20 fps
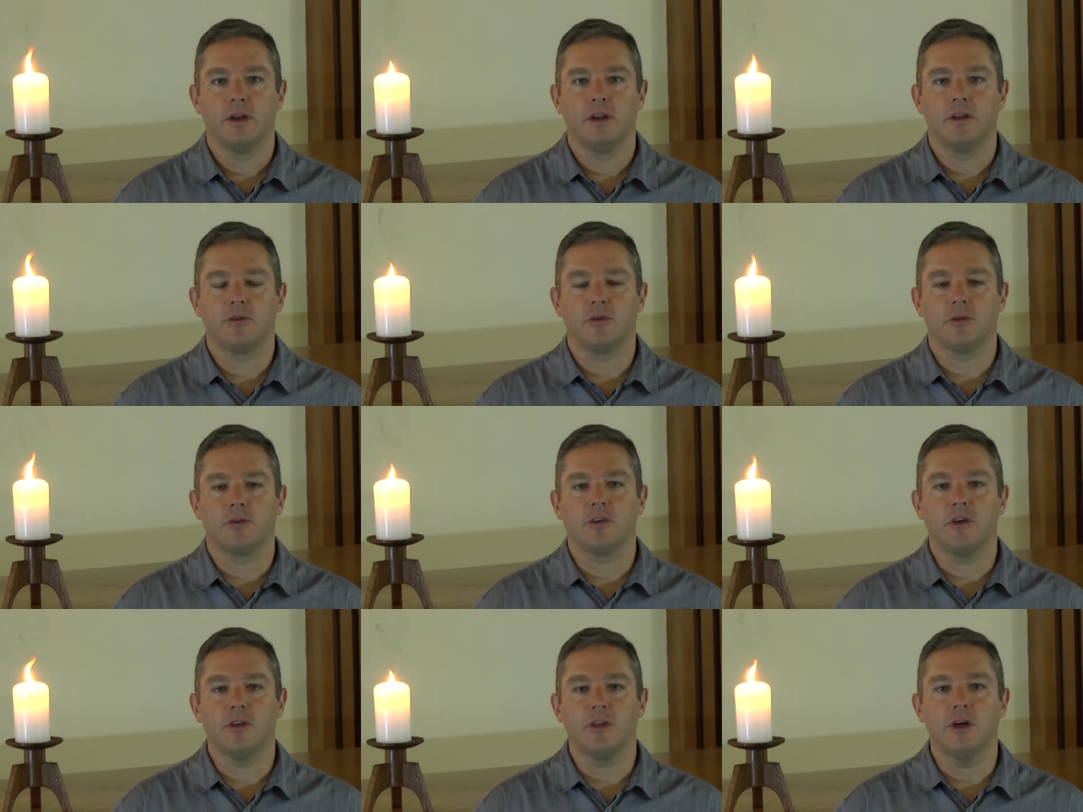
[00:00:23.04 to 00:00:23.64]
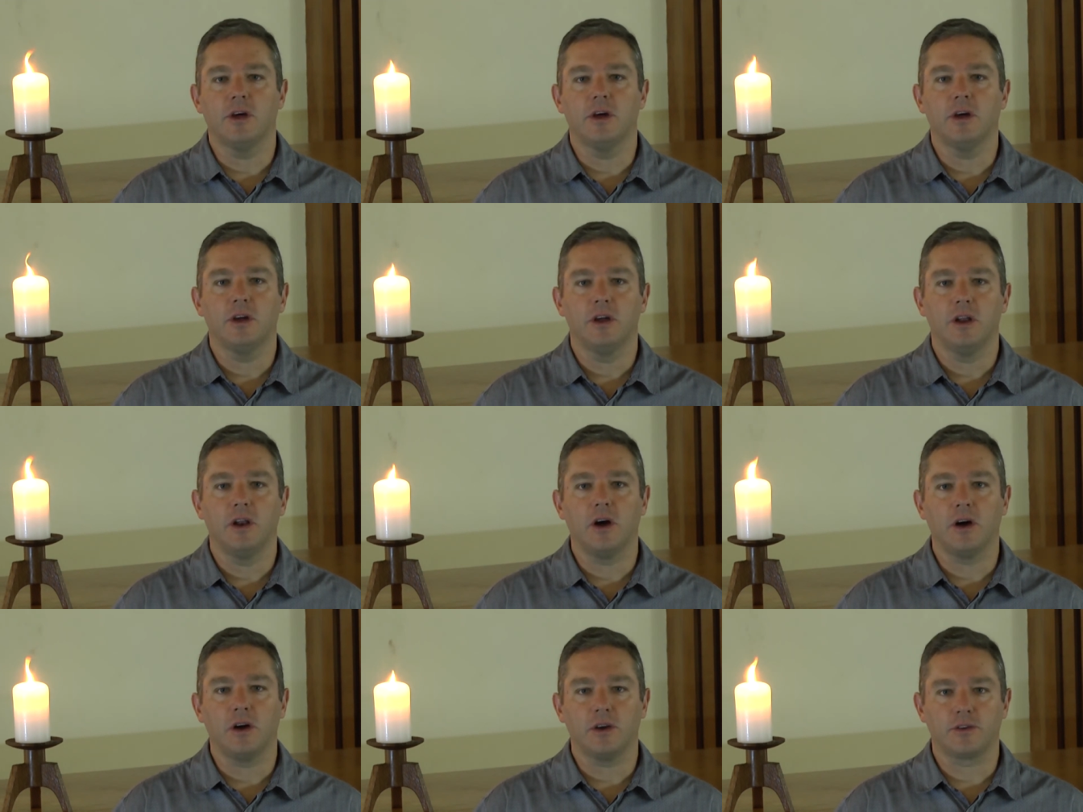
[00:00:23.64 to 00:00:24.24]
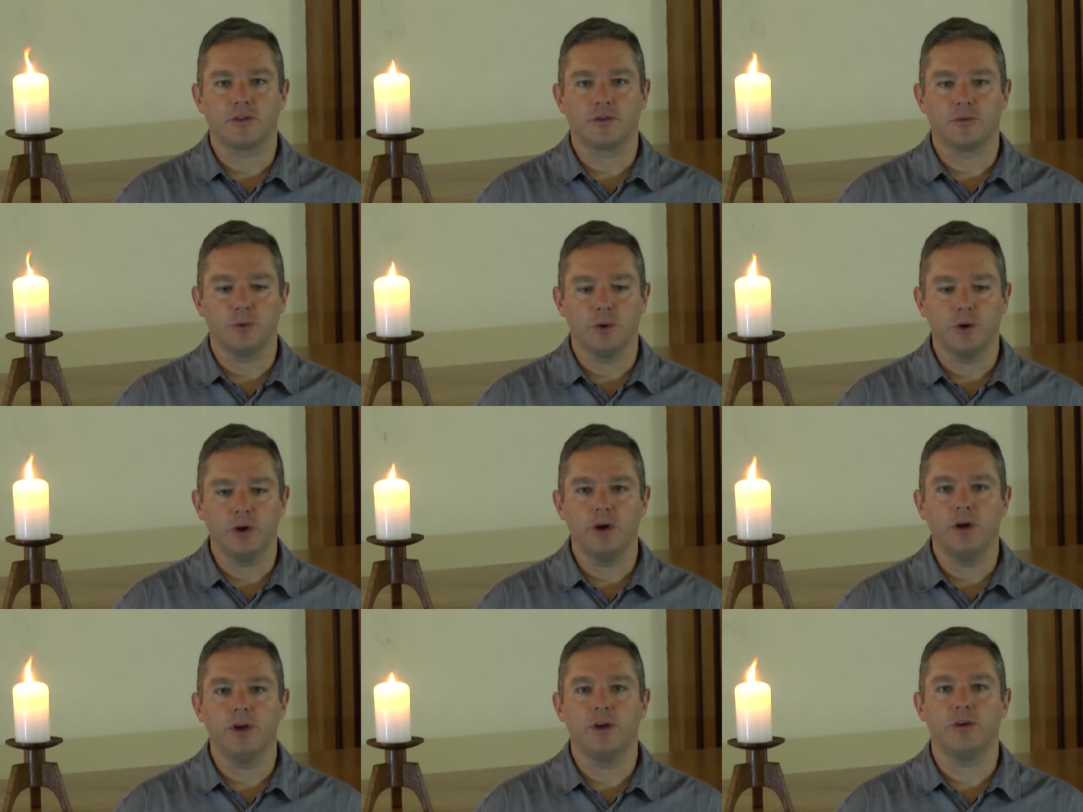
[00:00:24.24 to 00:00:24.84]
It is also the last
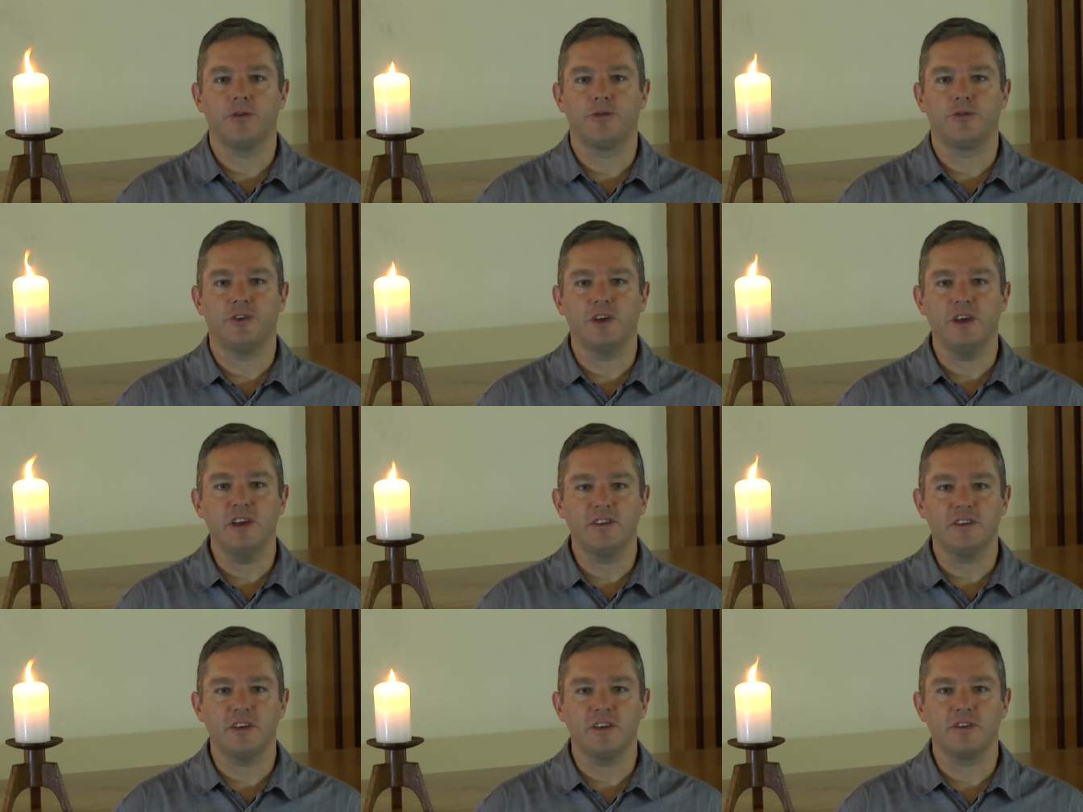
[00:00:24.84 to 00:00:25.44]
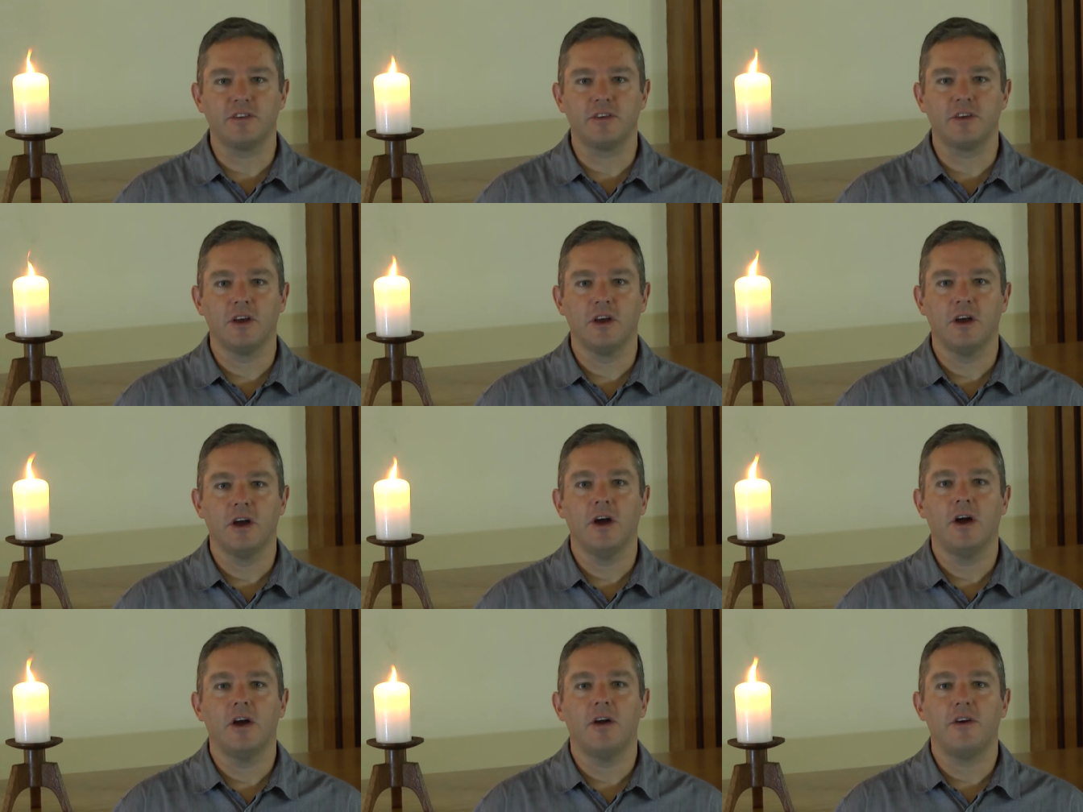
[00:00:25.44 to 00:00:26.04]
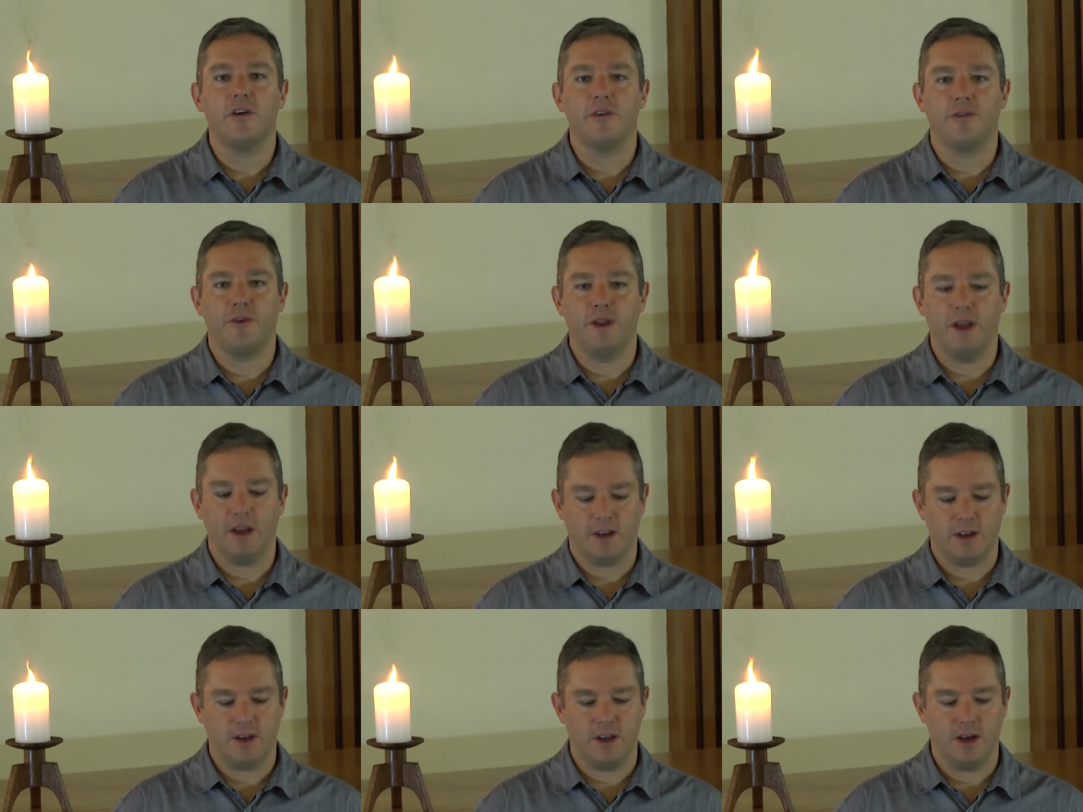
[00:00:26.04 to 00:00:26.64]
word of Jesus
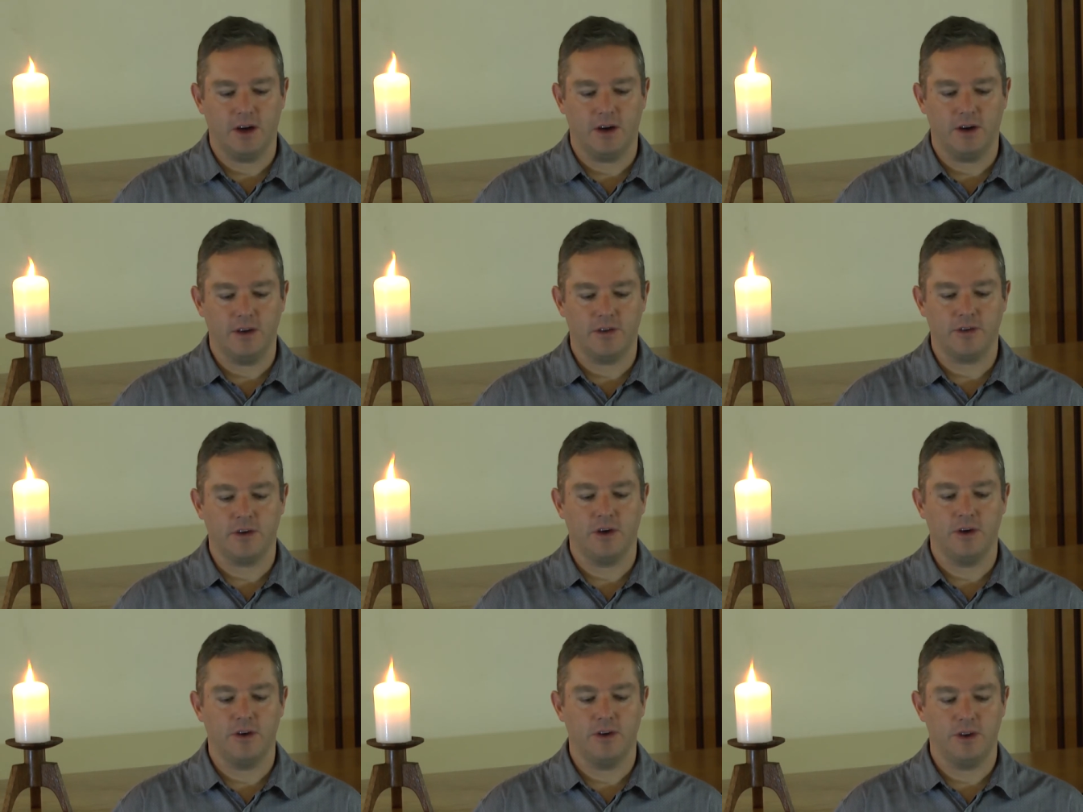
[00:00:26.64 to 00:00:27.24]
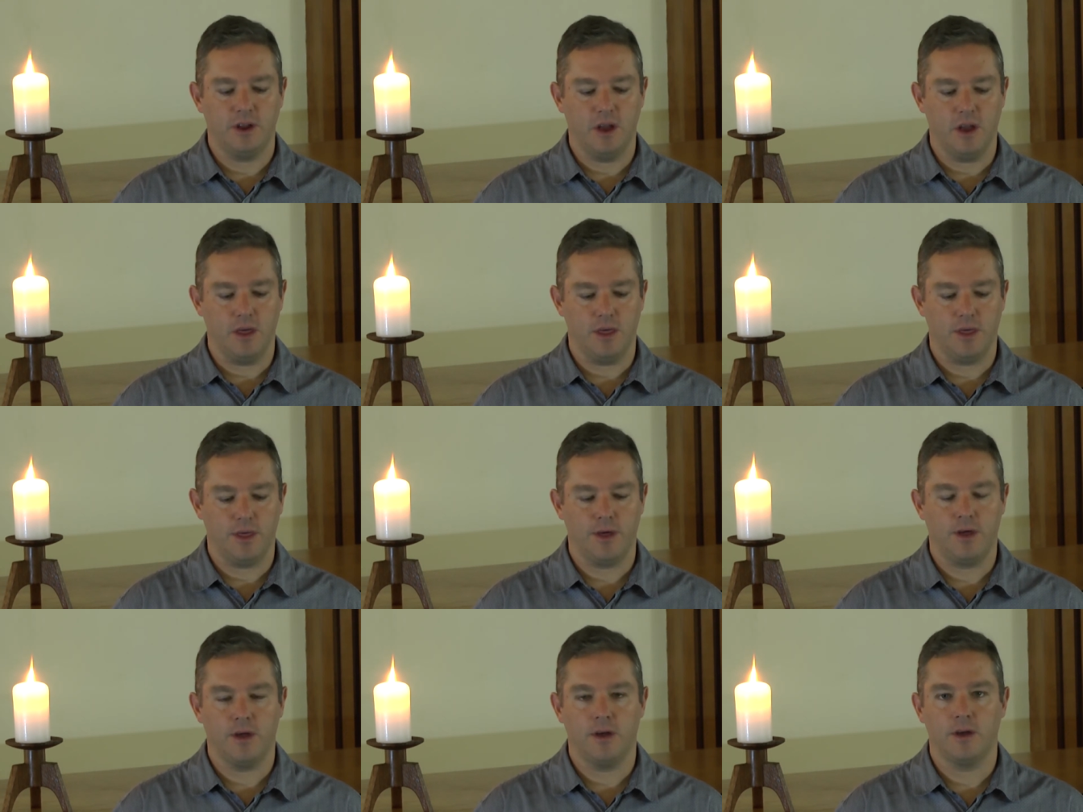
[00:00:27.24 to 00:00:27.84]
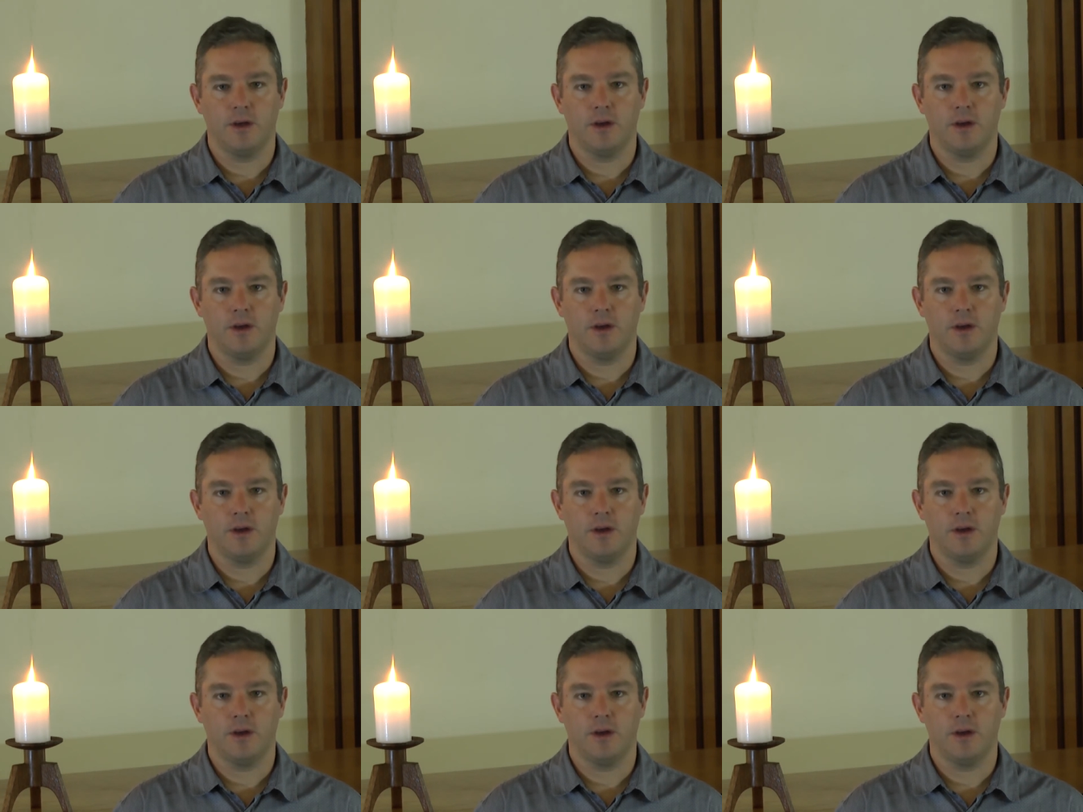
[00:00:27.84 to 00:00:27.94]
reflecting on his own death.